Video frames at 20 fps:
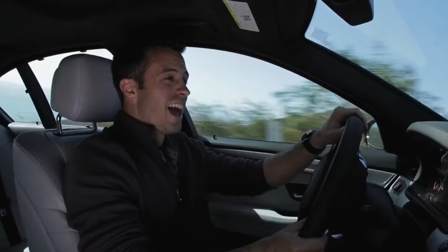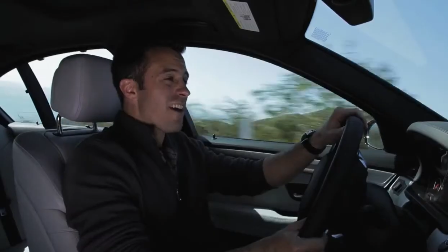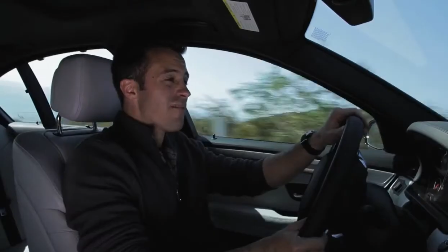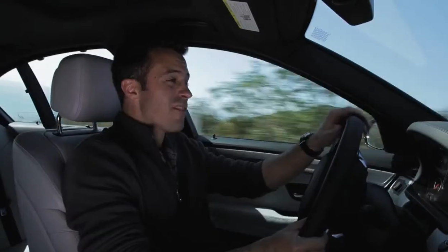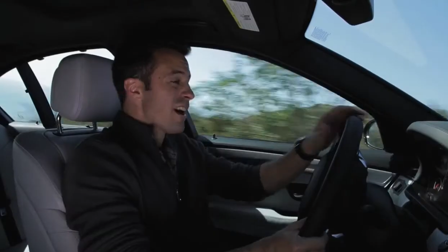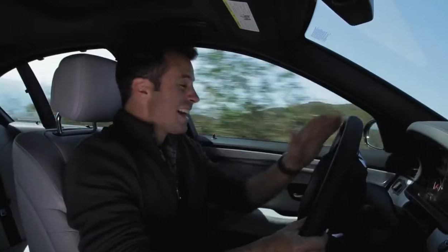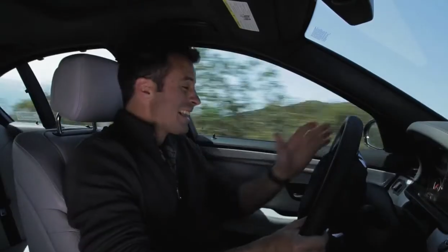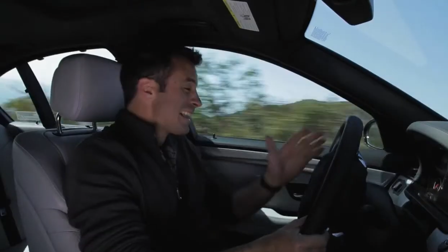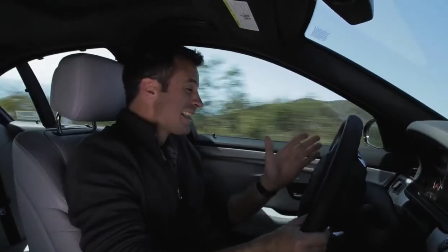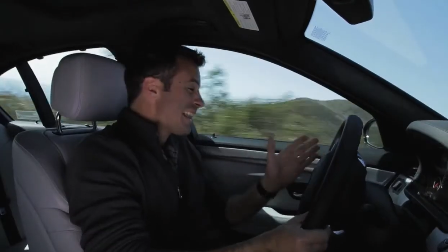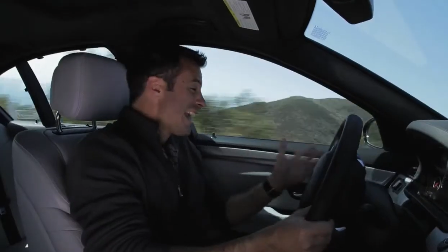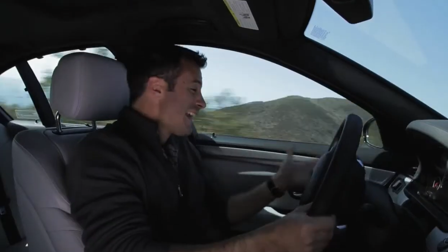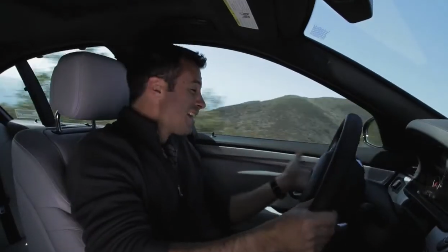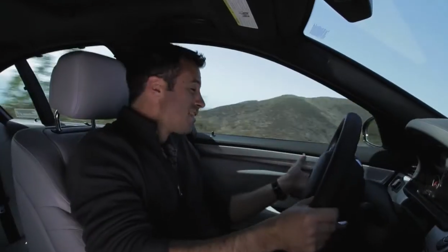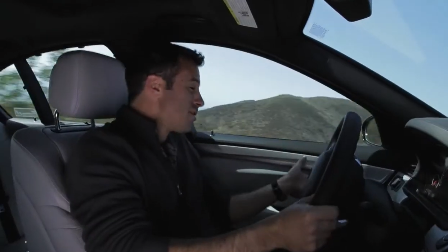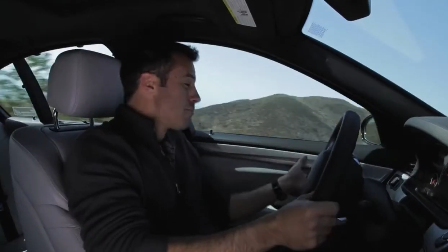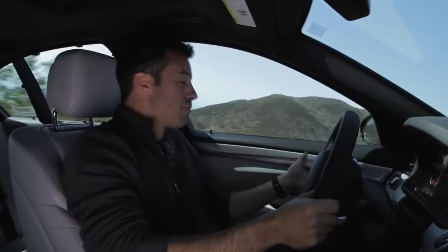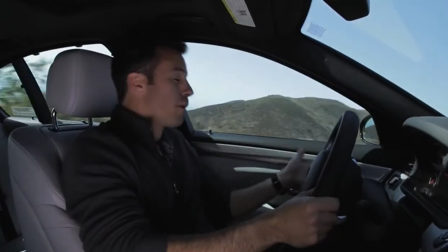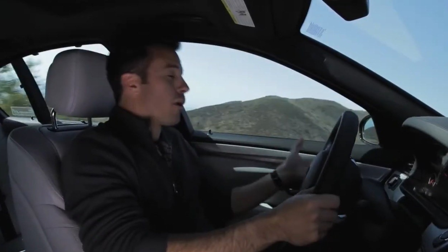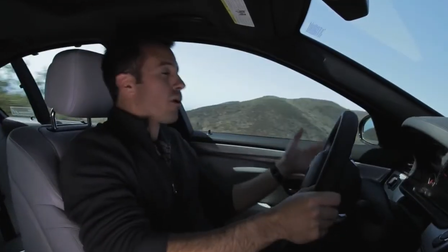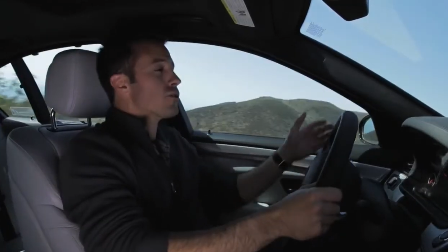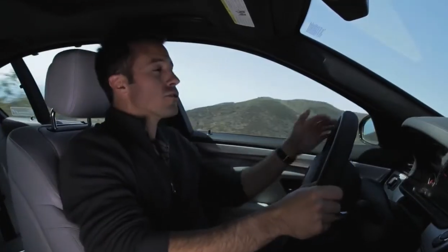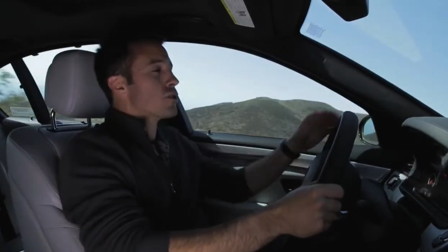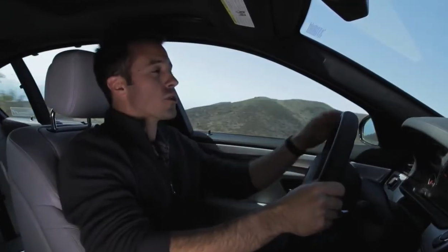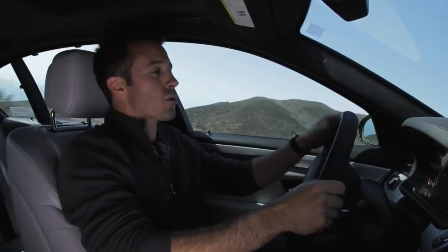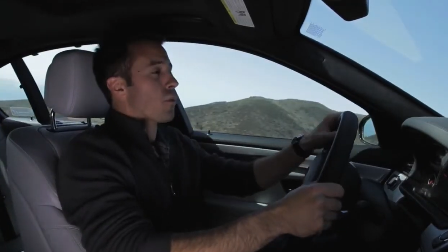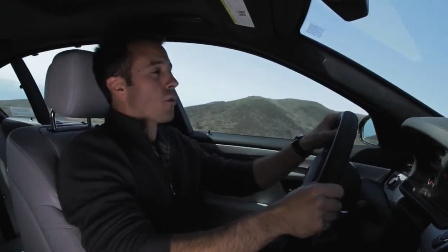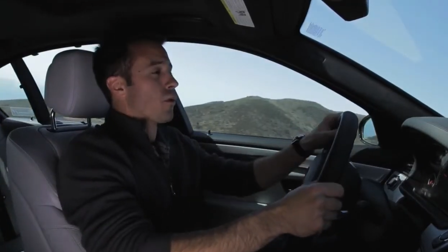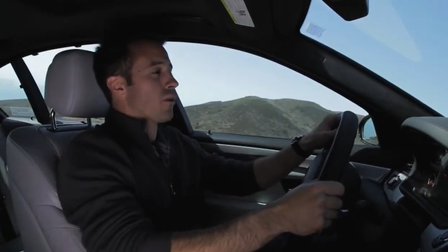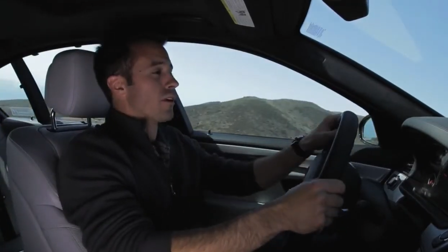have lane
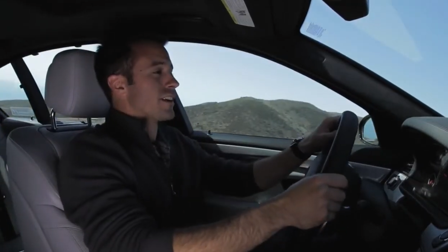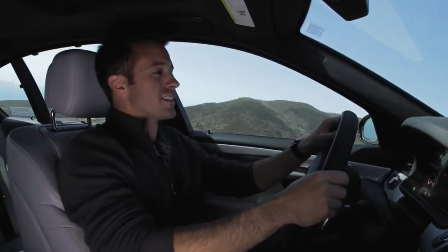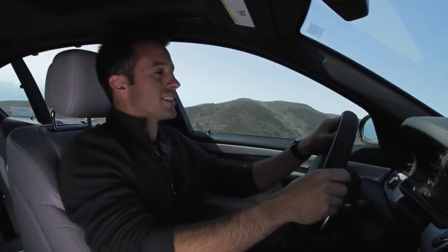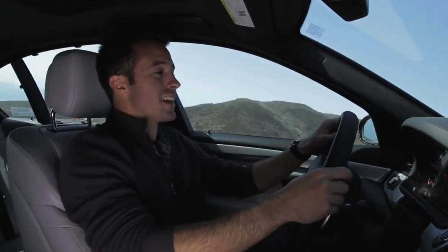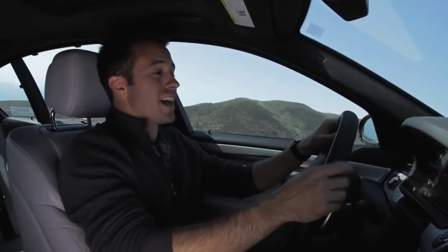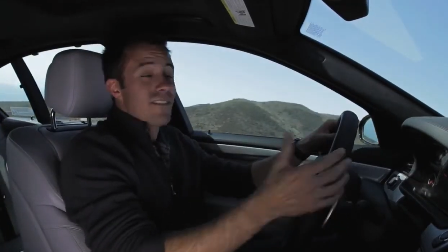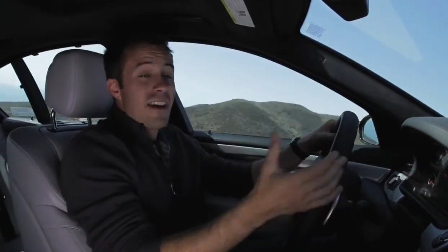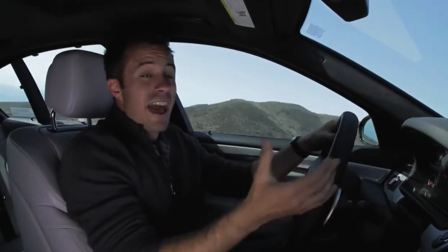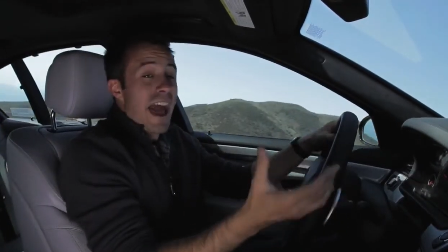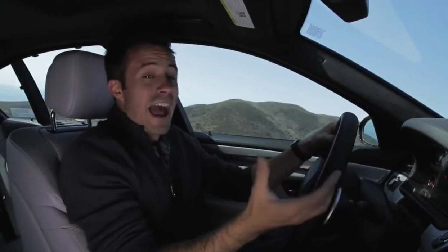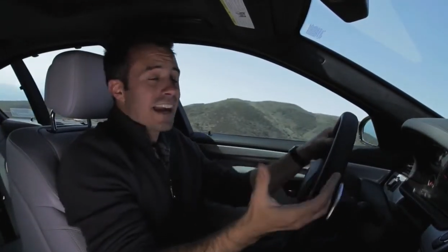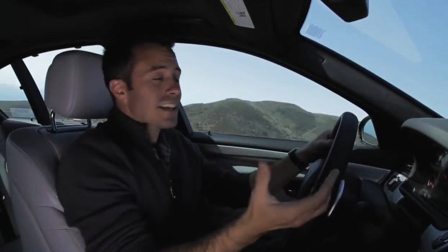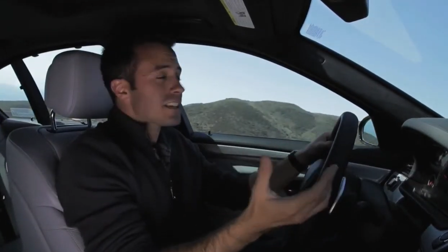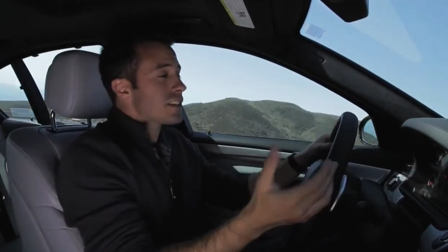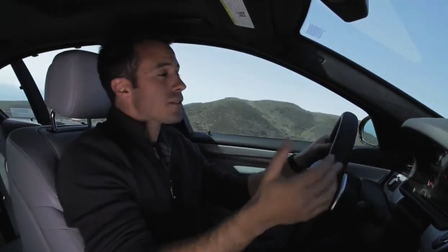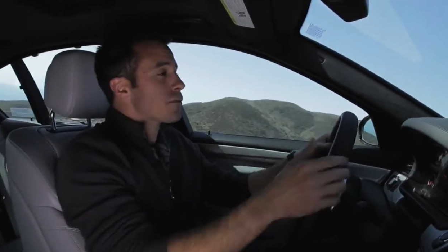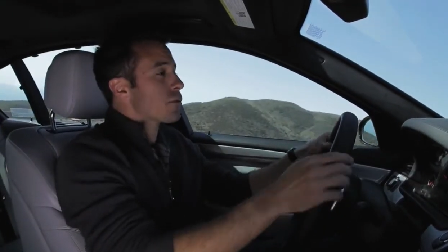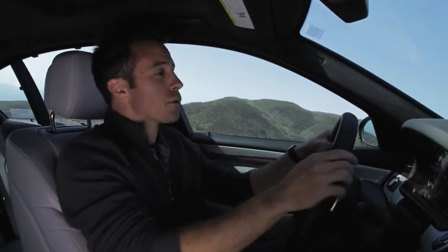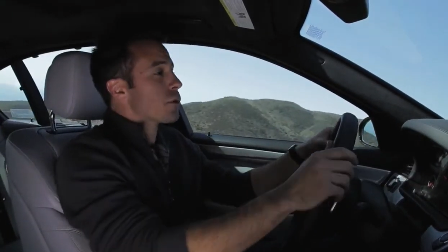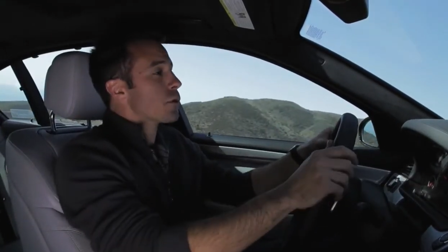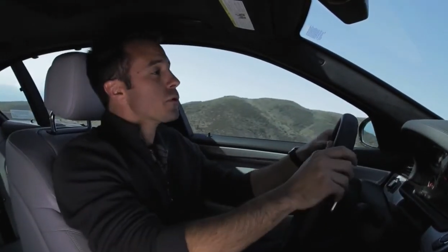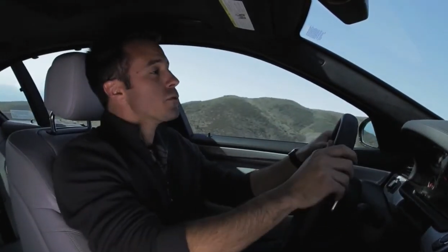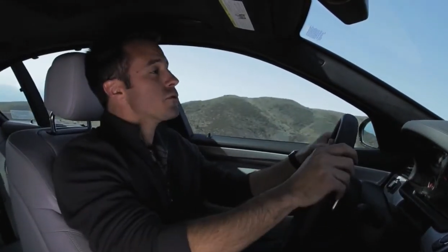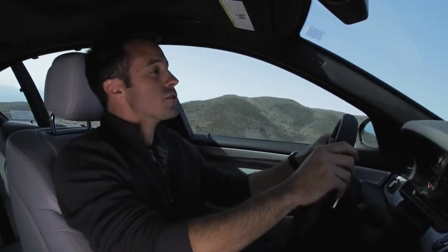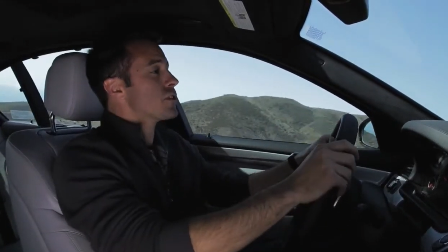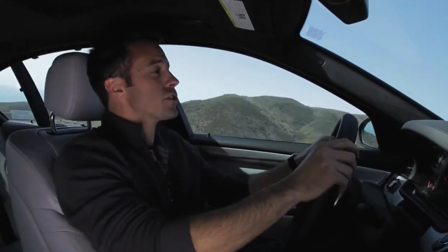departure warnings. I have active cruise